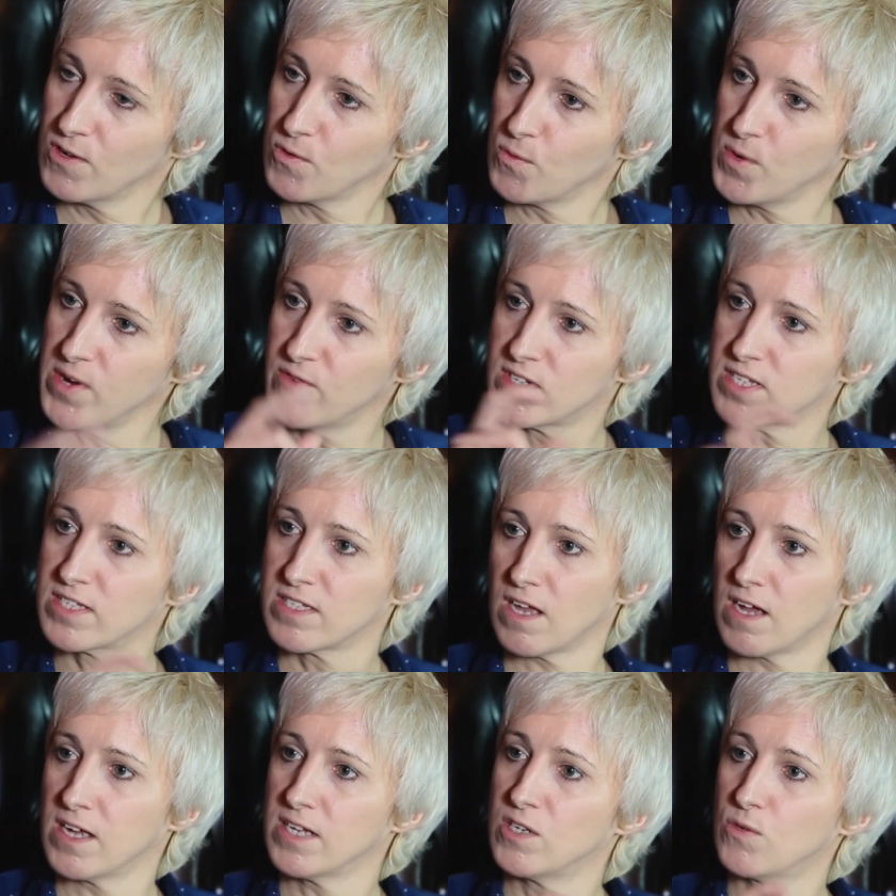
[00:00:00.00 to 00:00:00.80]
We've
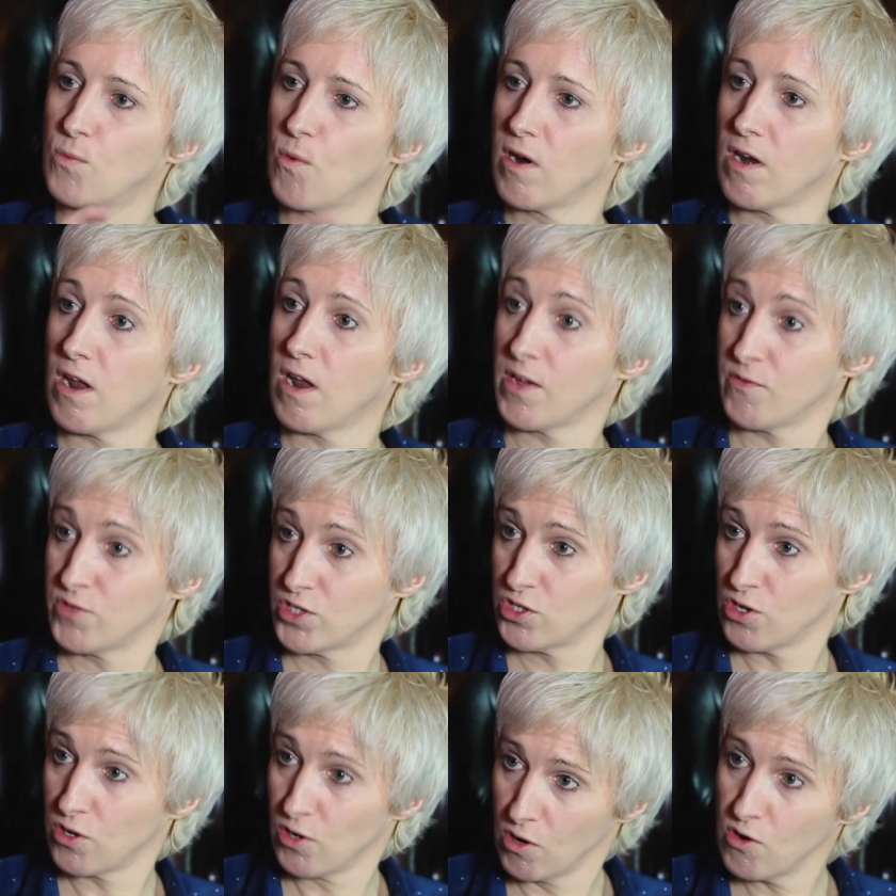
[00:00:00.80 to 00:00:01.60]
decided what life
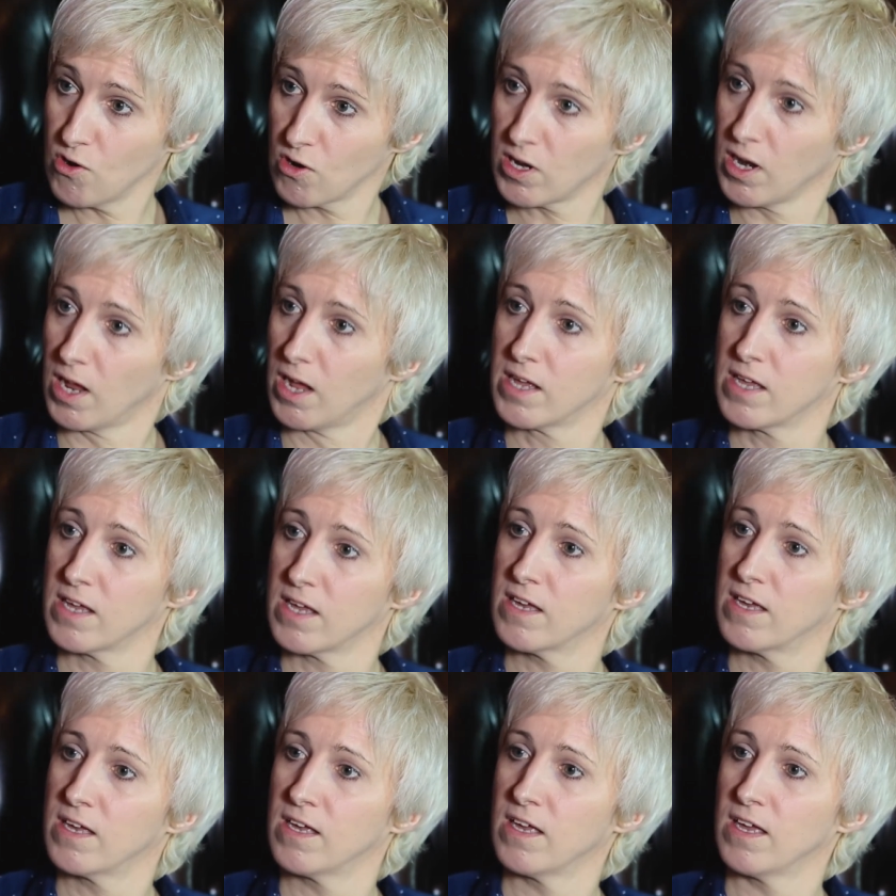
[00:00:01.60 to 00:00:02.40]
should look
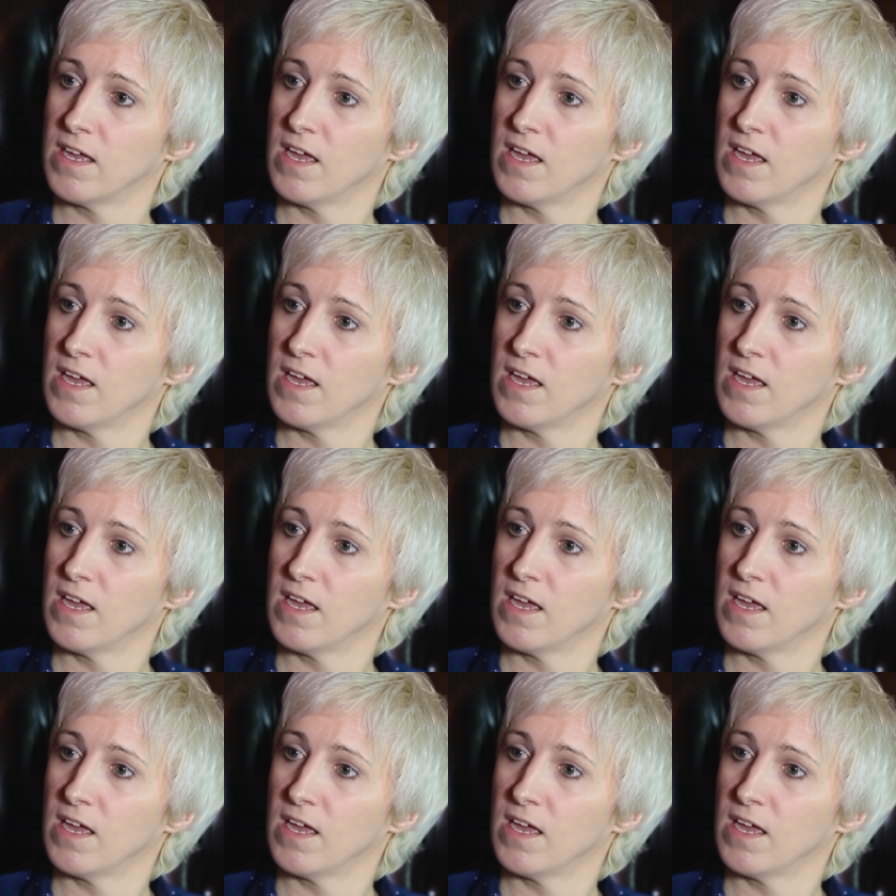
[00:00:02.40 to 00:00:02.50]
like